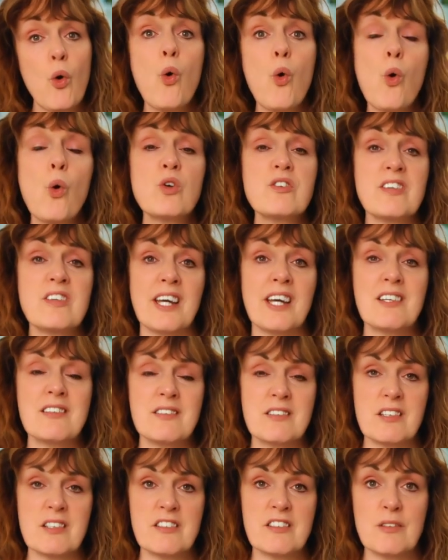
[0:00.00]
or take
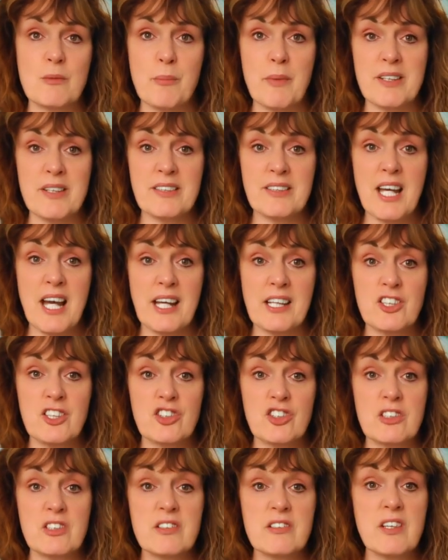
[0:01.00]
certain
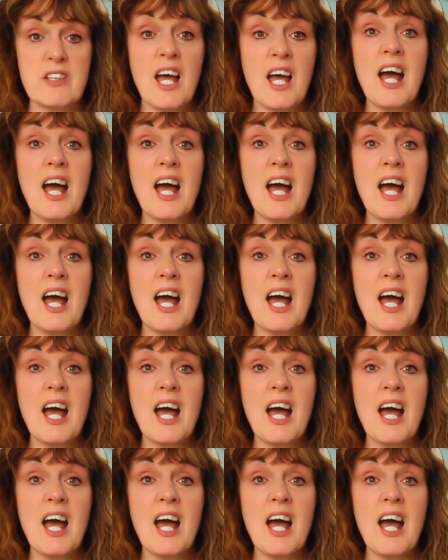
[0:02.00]
medications,